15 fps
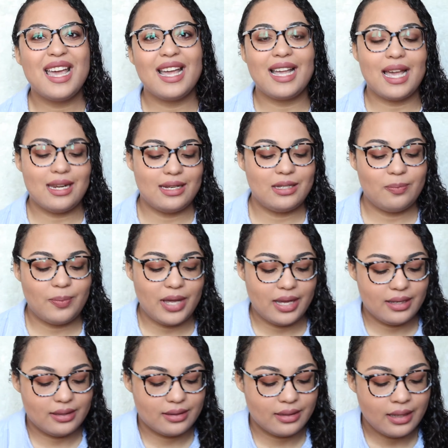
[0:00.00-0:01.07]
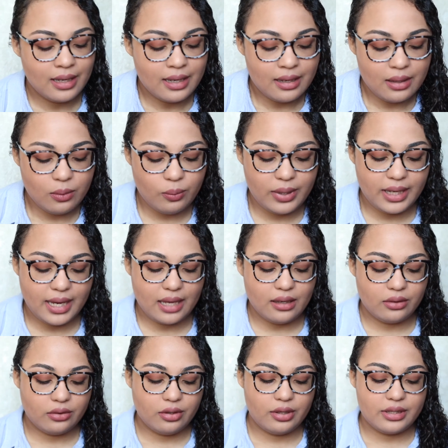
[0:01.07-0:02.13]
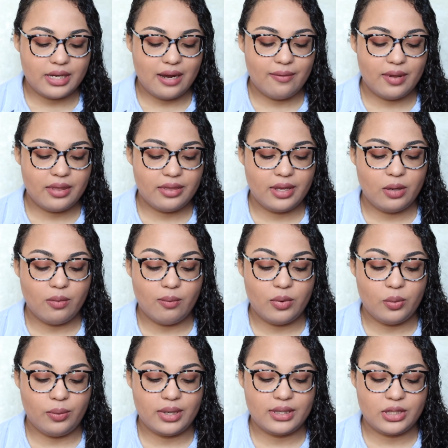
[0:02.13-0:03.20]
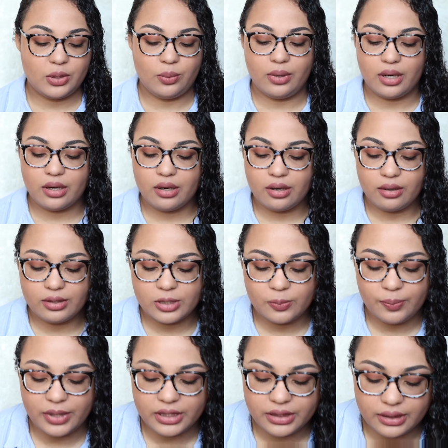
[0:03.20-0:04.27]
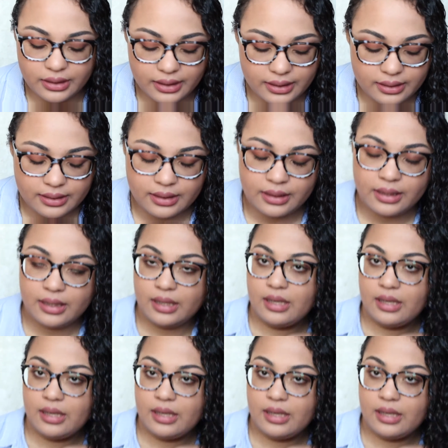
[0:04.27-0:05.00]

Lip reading: It kind of depends. We kind of learned everything when we went to our curl specialist.